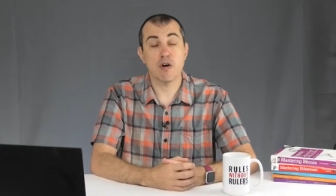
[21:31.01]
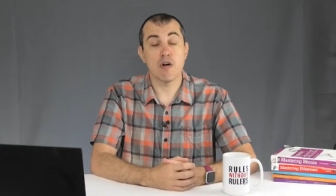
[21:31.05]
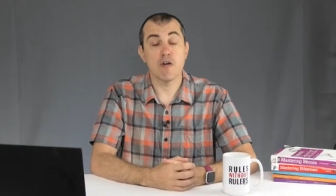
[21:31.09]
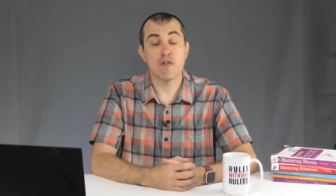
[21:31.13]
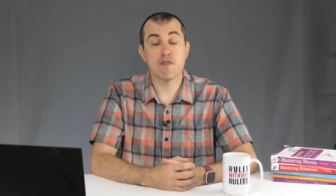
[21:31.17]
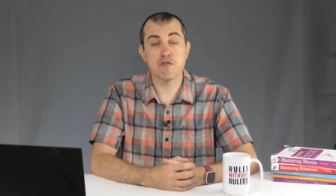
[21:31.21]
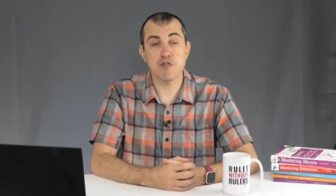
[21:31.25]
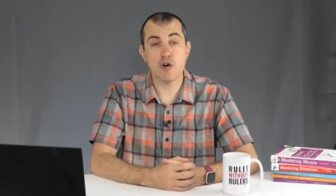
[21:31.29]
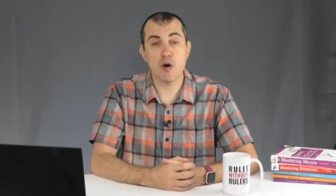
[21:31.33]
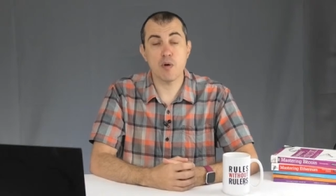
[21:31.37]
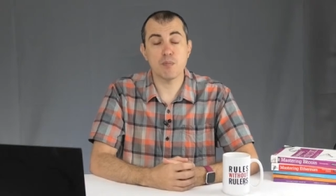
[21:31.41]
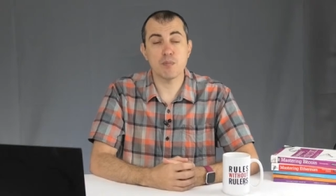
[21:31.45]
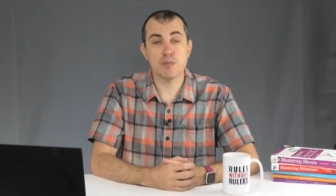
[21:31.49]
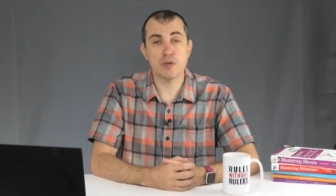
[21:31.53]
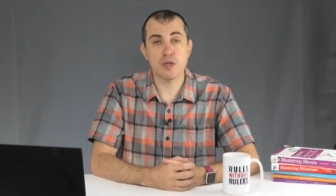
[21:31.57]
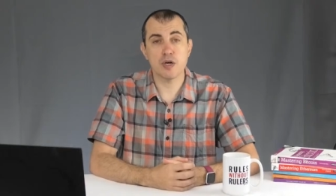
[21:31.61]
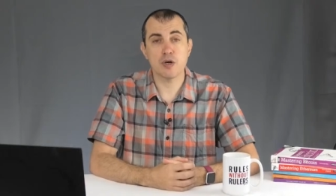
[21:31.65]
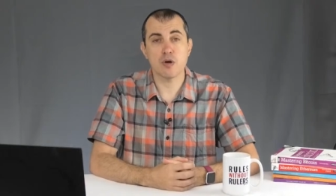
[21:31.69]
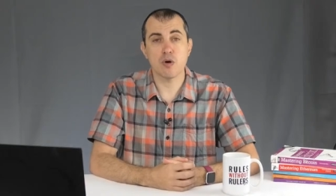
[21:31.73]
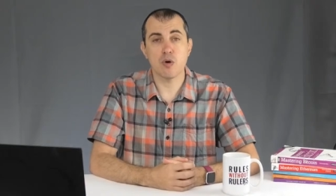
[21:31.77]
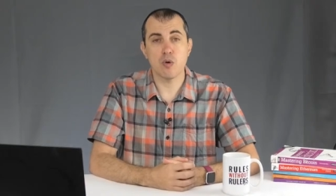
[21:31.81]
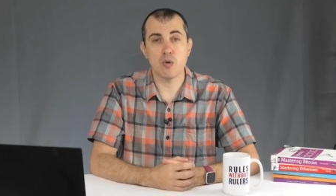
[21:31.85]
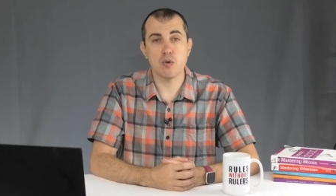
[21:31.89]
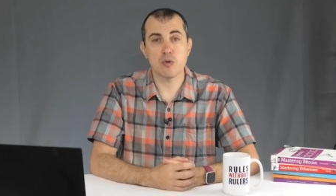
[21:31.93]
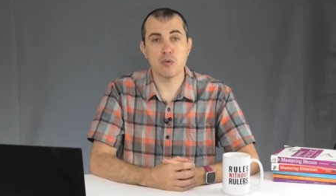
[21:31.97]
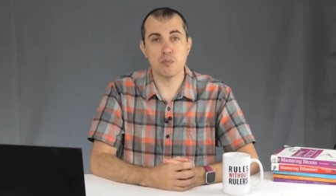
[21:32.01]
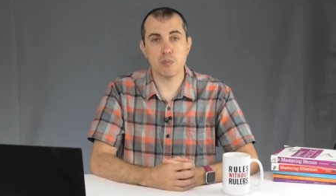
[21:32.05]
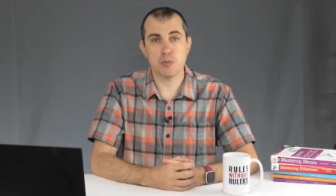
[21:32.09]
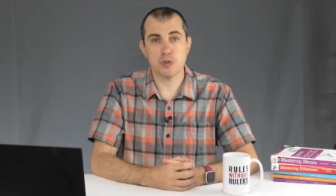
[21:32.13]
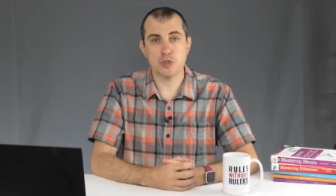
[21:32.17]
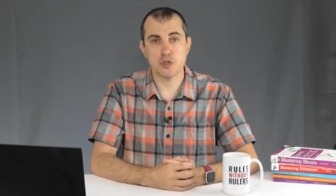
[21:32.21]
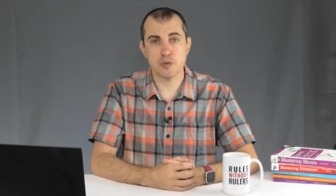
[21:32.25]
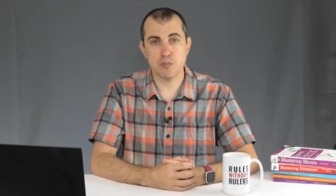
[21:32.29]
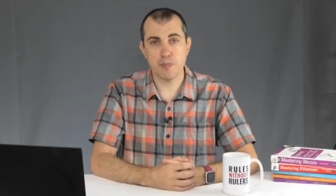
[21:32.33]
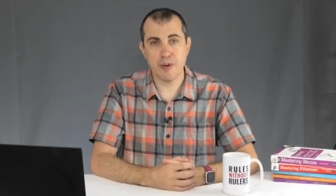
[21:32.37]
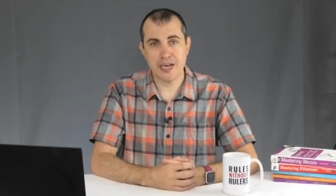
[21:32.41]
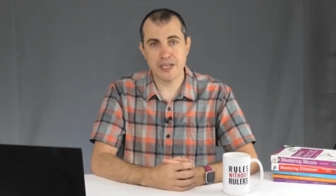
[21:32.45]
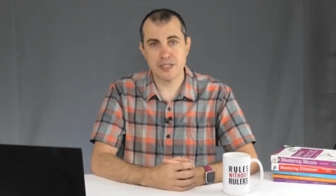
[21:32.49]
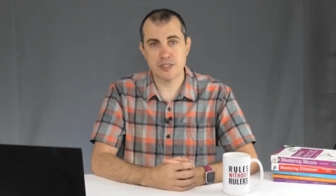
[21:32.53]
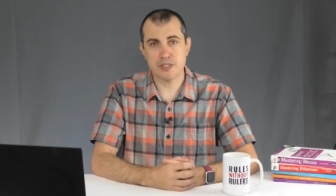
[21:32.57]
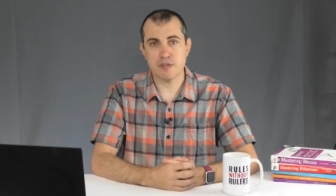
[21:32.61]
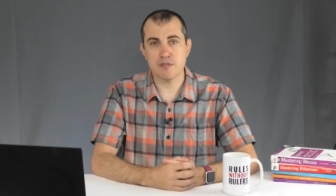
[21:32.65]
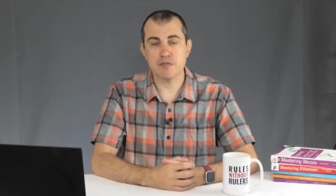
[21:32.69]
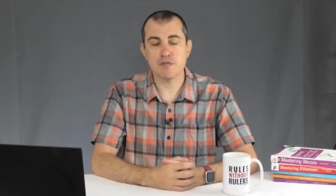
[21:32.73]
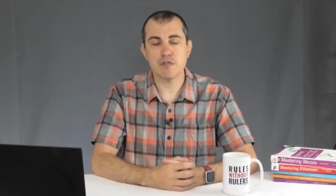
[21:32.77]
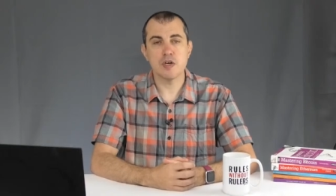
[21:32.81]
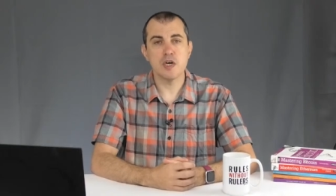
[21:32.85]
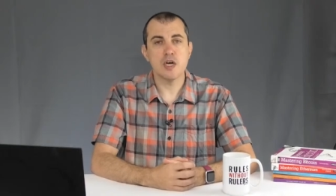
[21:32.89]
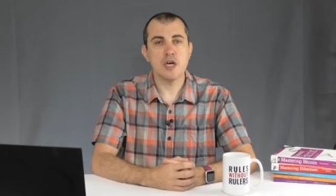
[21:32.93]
from their own perspective.